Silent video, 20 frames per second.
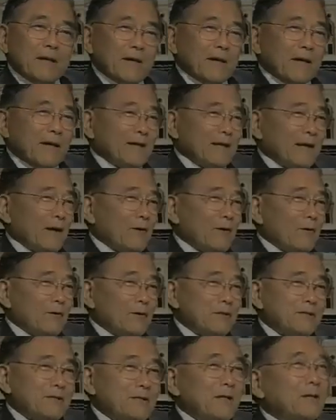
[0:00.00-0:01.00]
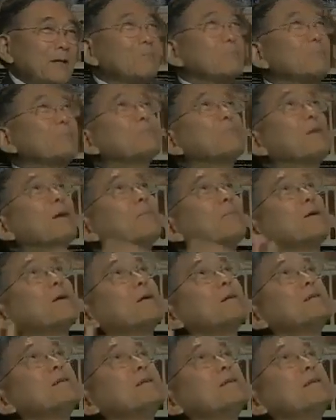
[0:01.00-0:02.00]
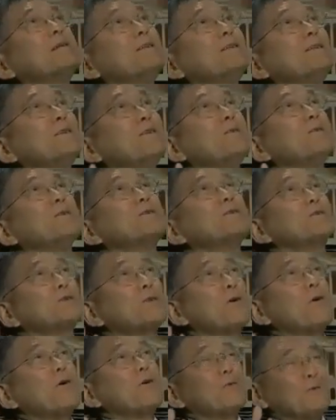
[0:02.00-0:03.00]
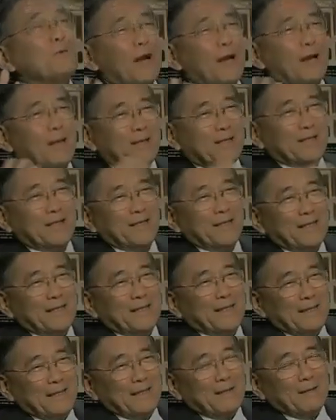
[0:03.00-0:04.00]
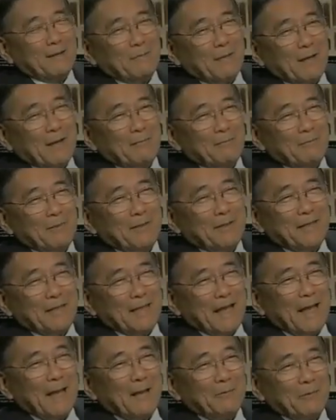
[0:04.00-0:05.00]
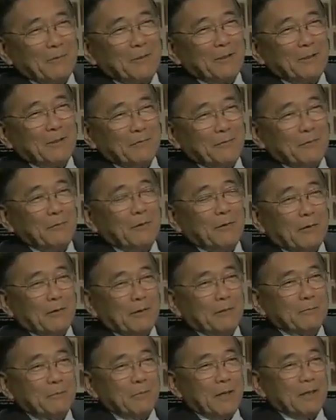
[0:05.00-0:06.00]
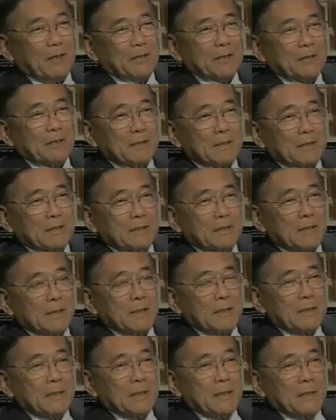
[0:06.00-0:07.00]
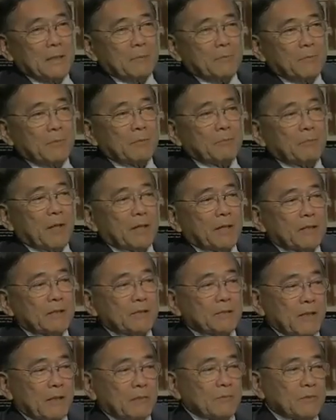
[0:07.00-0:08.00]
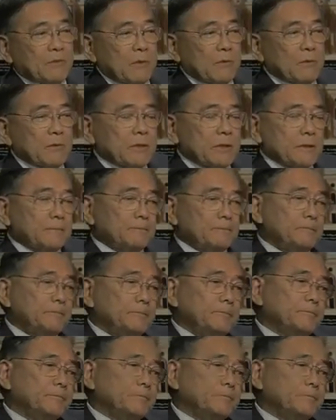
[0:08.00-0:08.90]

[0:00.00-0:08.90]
And I always think, Papa, you were so right about being hammered if you are in politics. But by the same token,